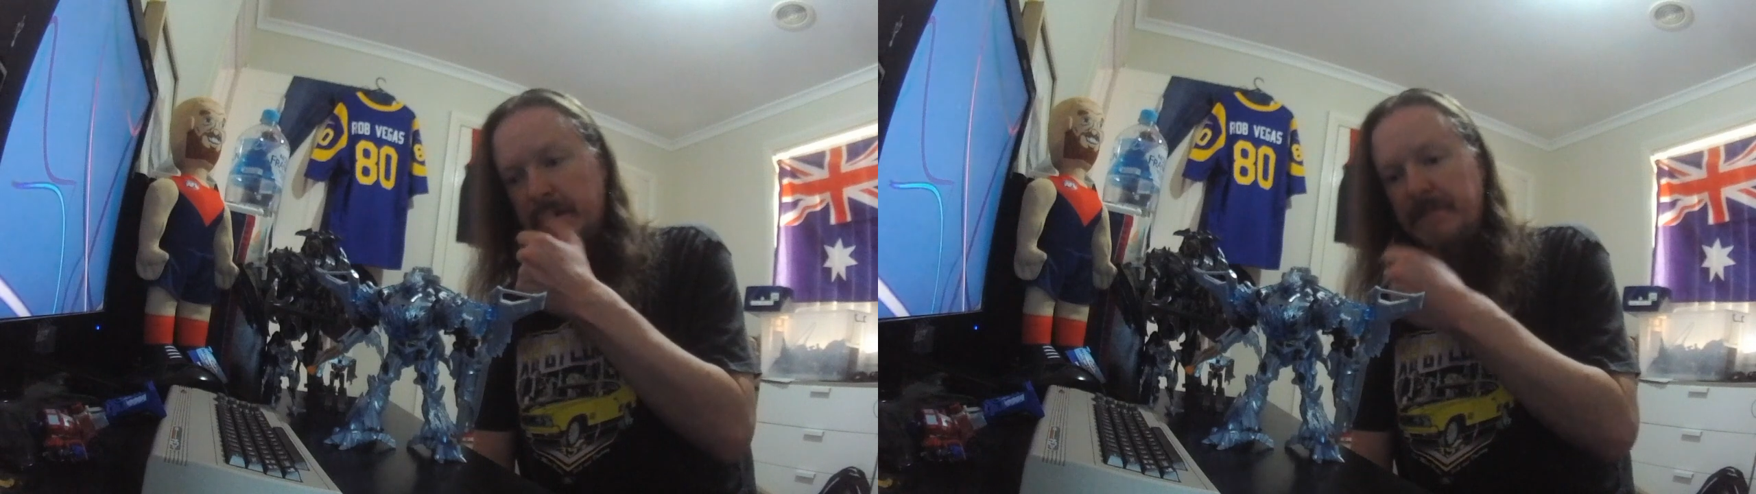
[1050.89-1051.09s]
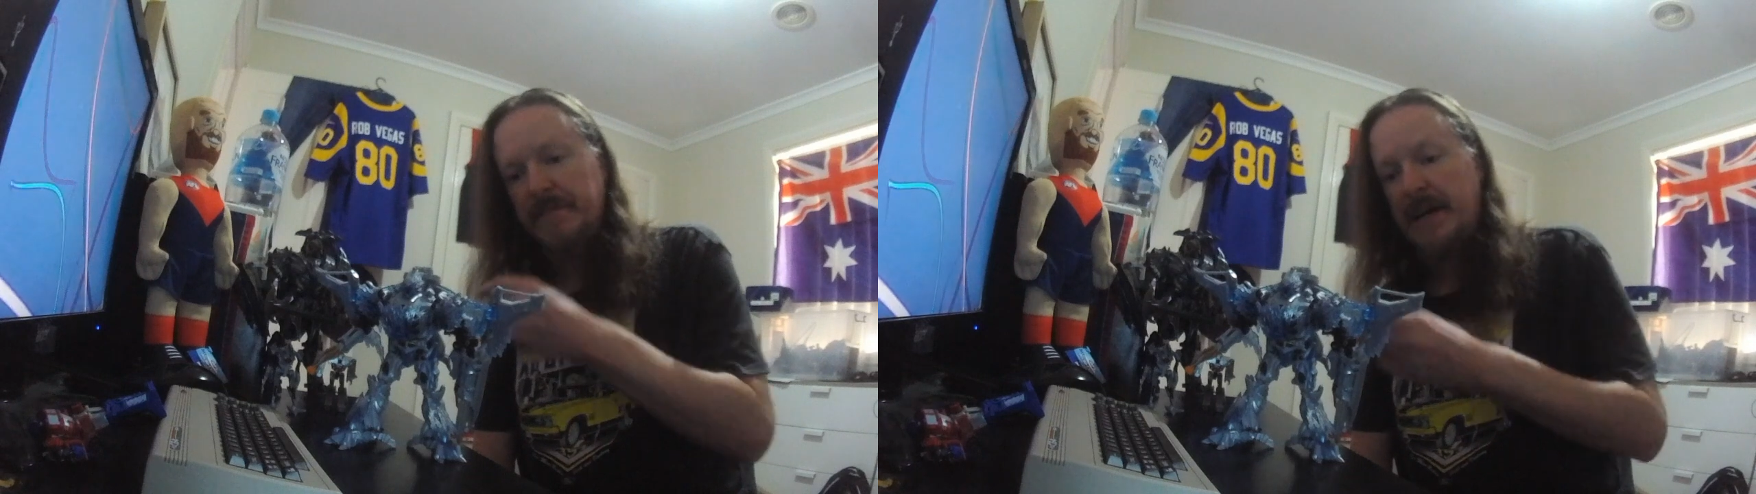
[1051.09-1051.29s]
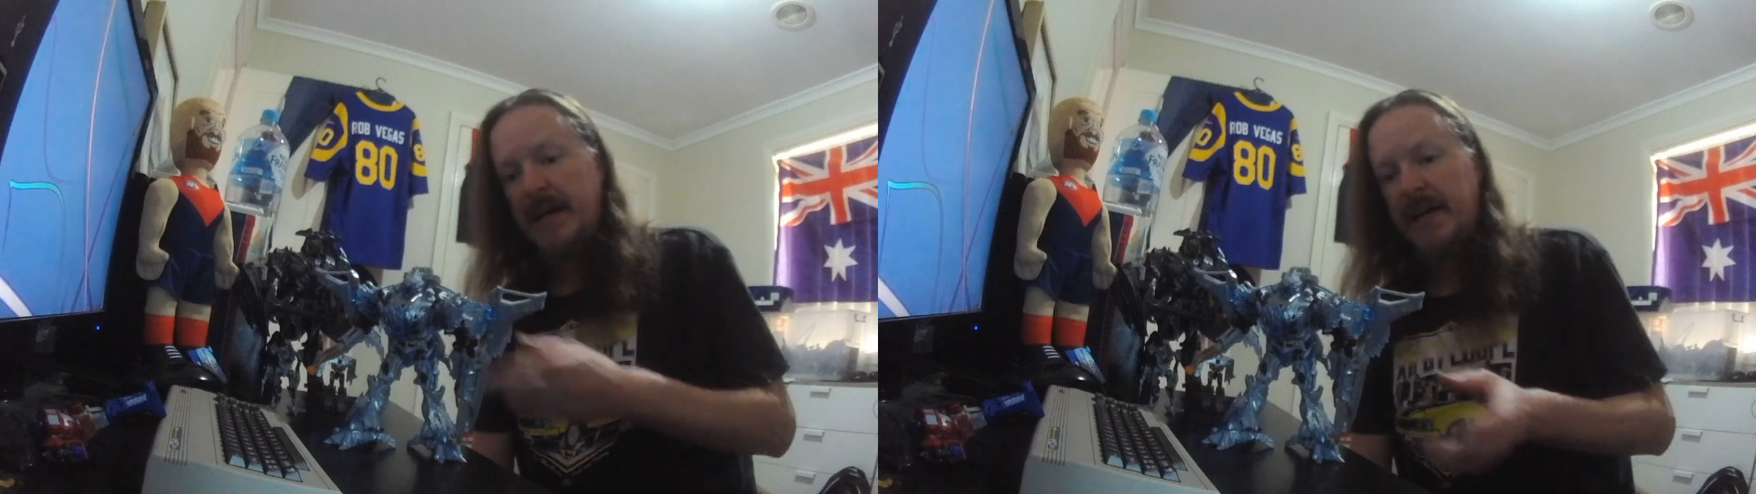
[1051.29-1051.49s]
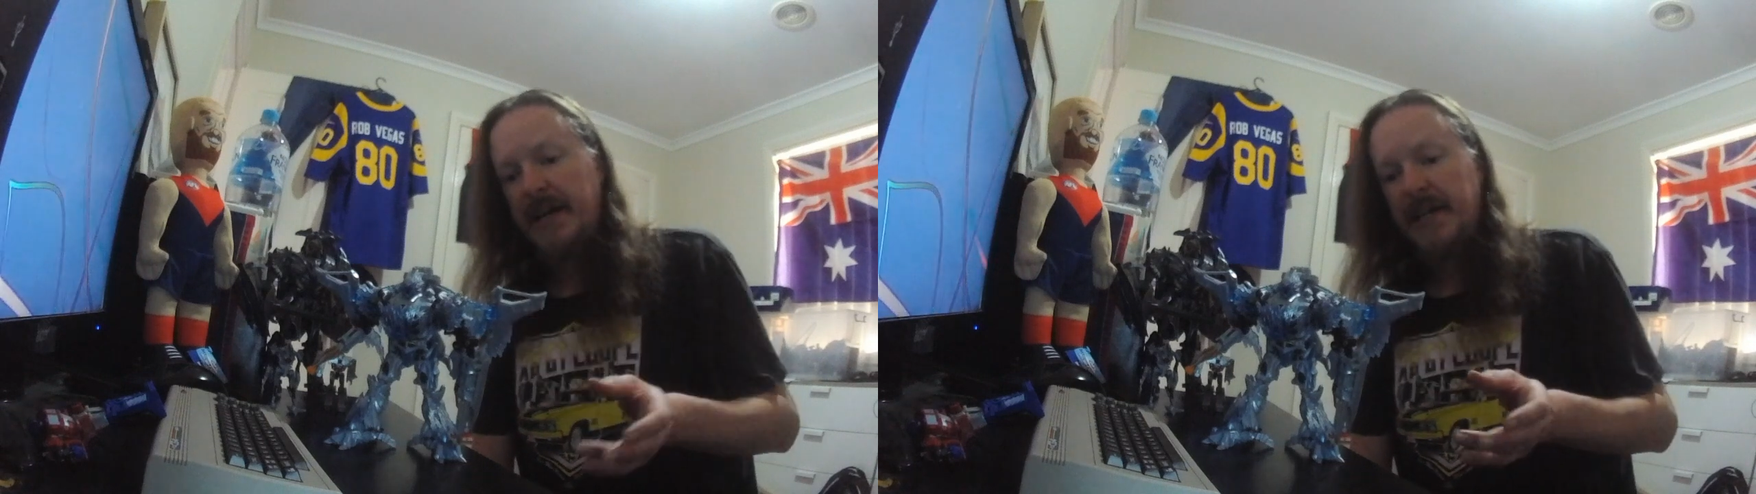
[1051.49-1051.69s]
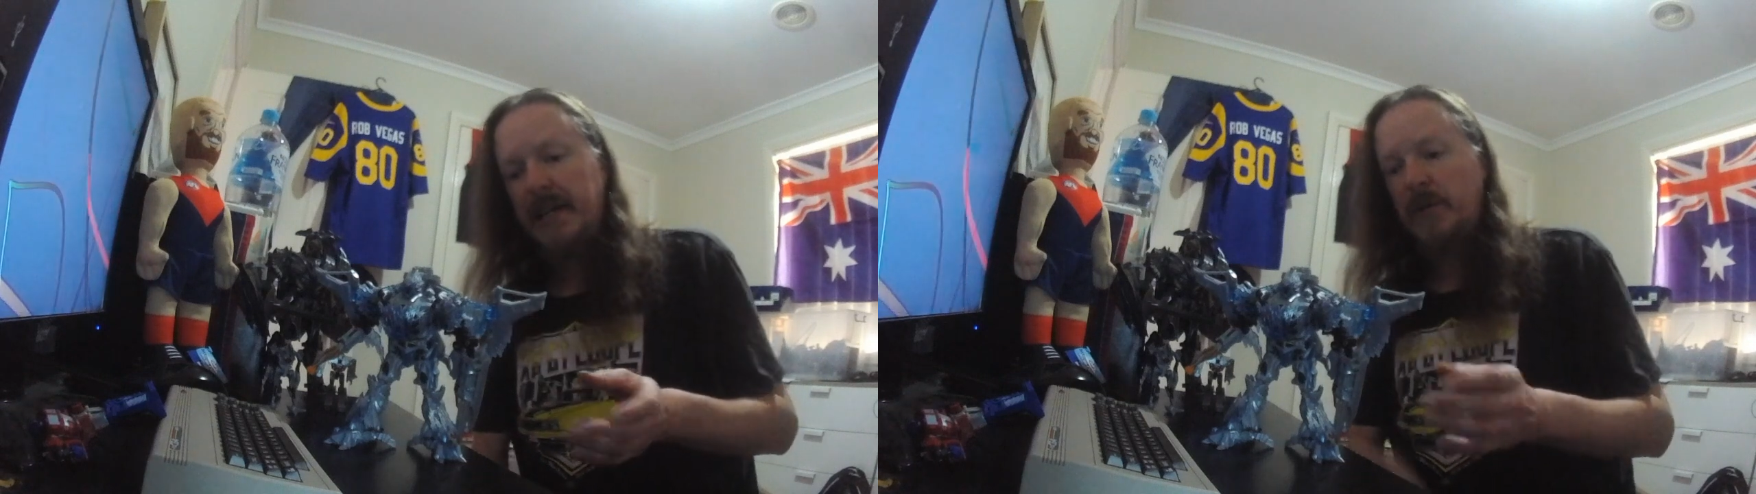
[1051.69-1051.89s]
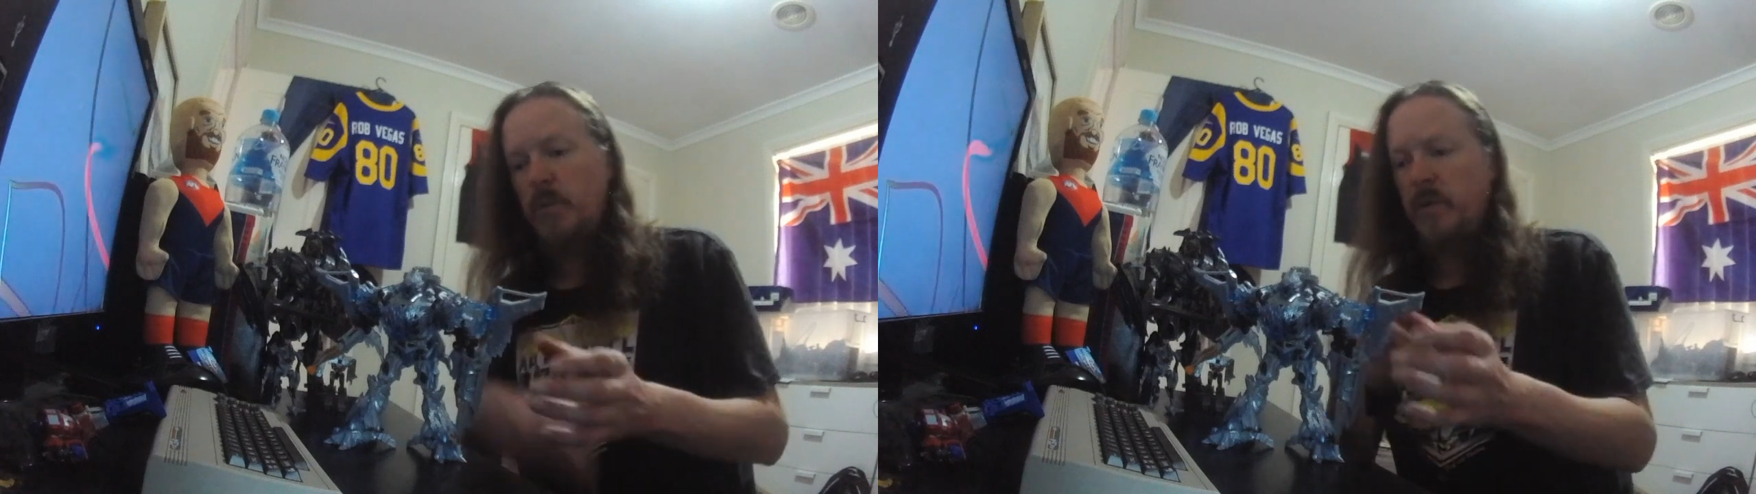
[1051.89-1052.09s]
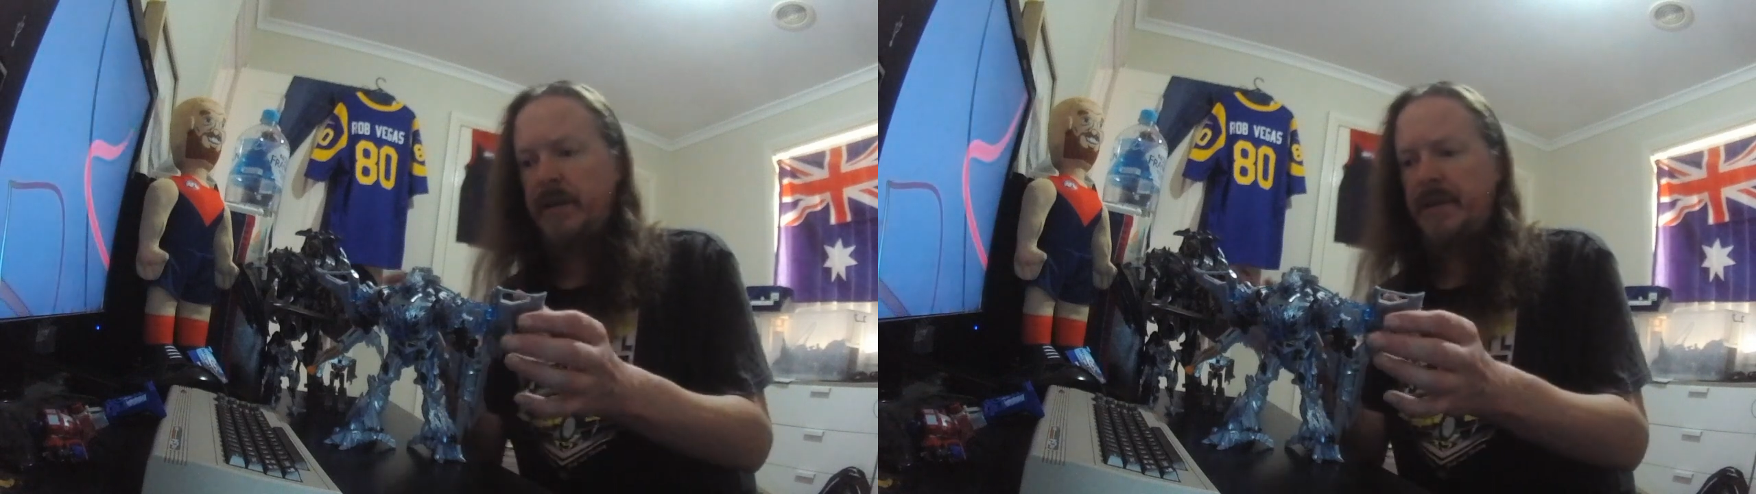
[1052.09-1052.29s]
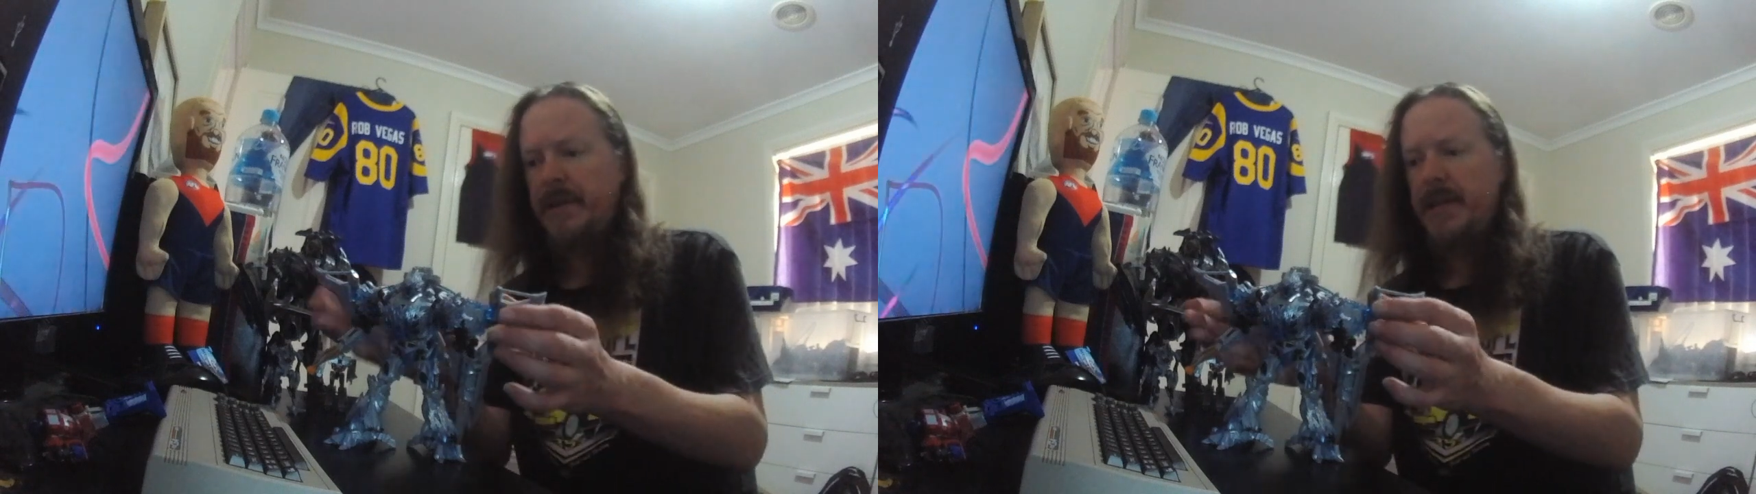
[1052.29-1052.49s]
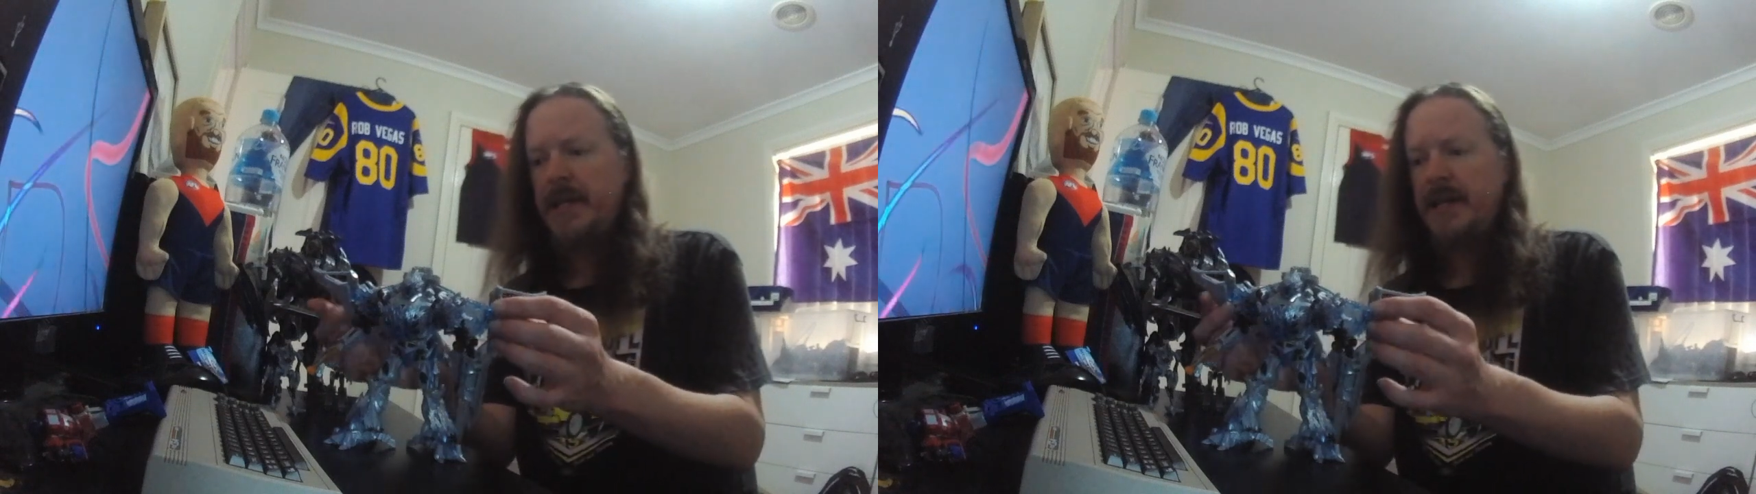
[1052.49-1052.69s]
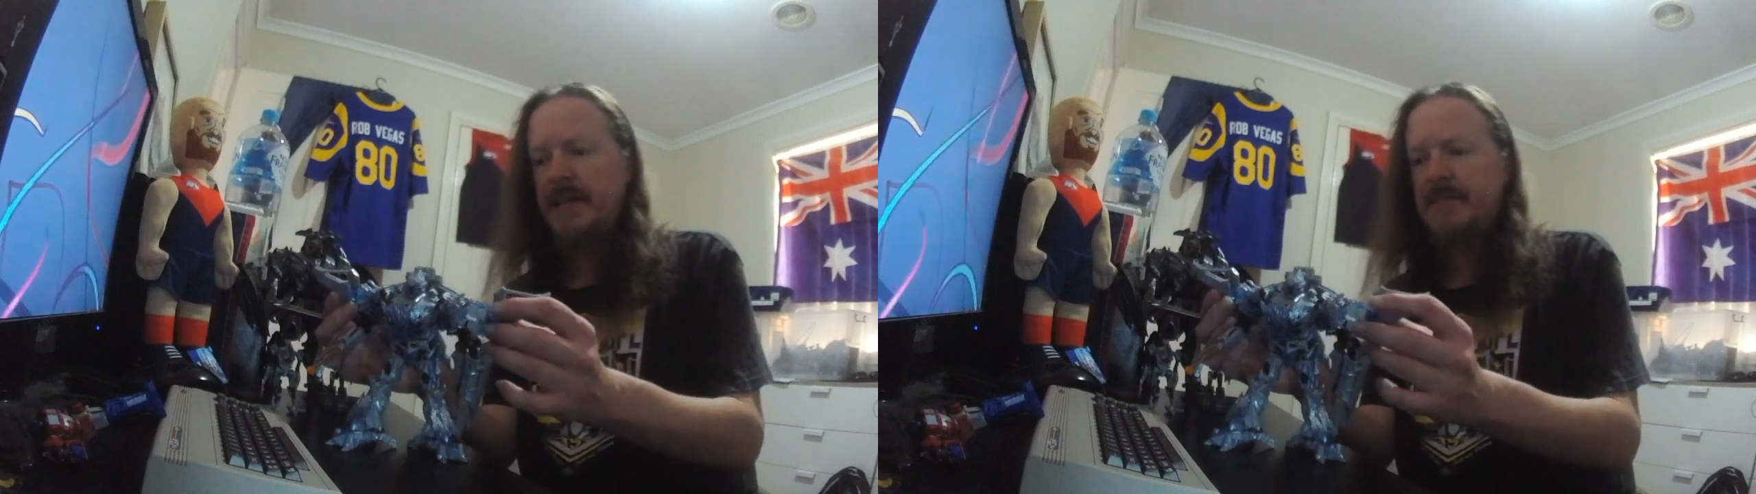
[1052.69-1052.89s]
if you've had any with
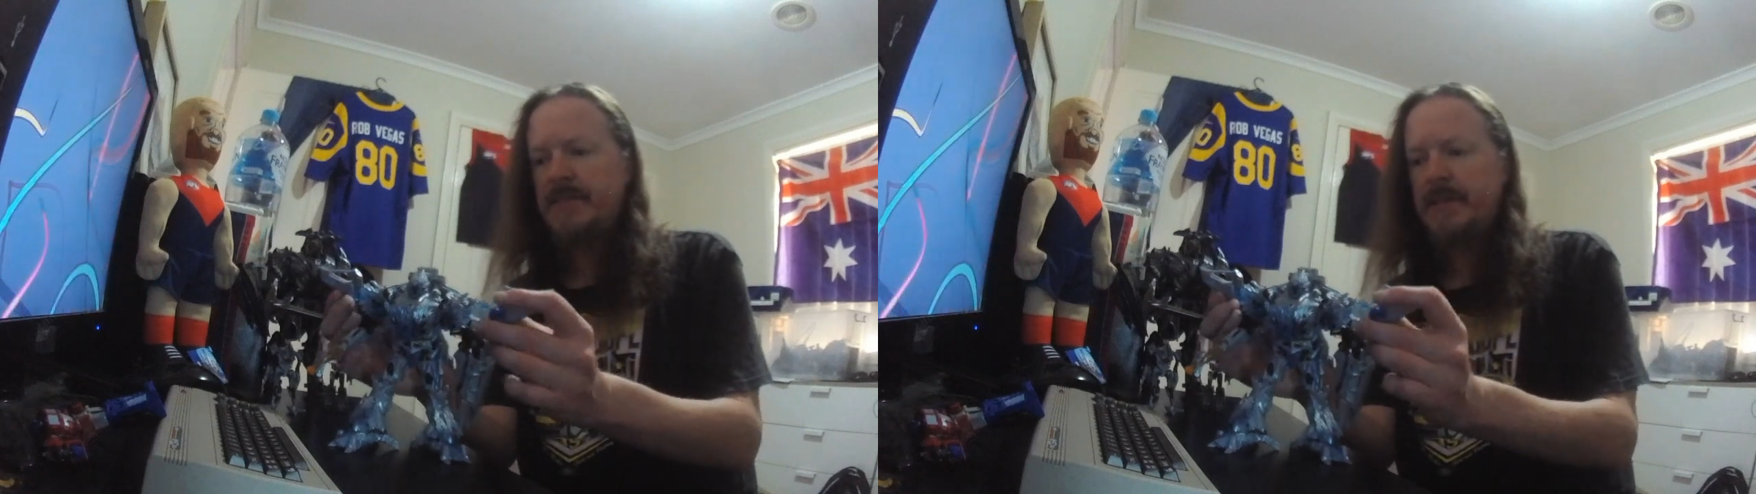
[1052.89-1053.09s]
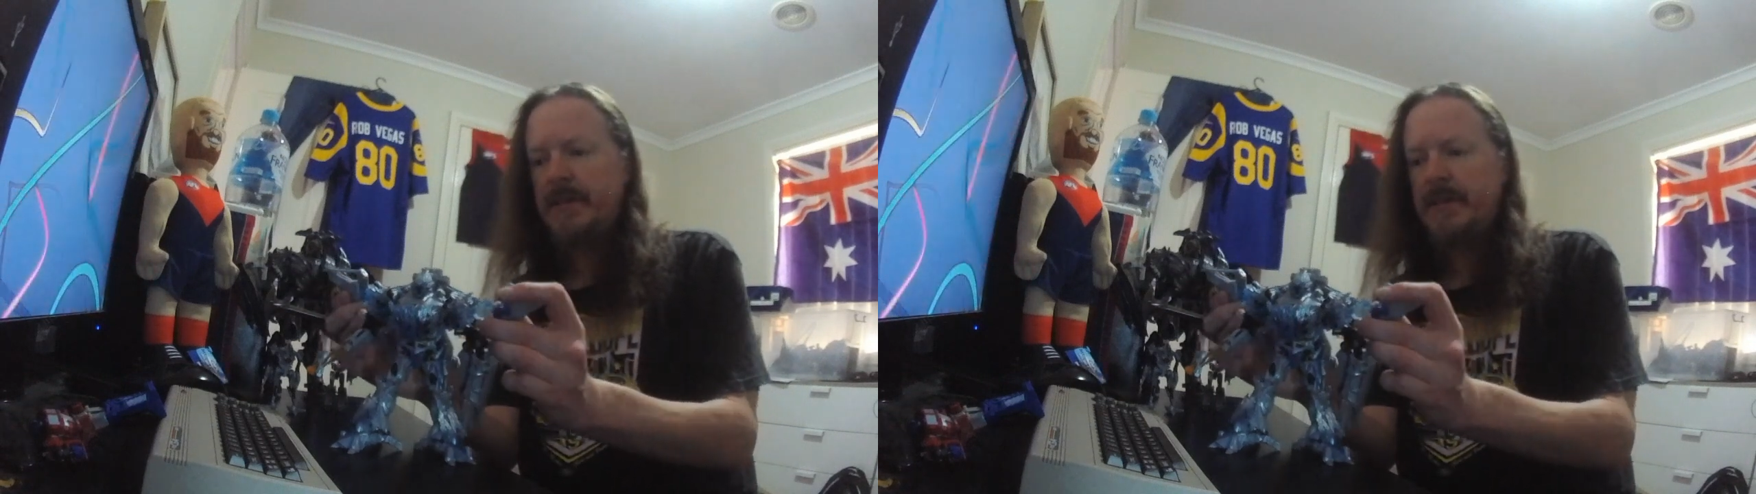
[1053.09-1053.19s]
these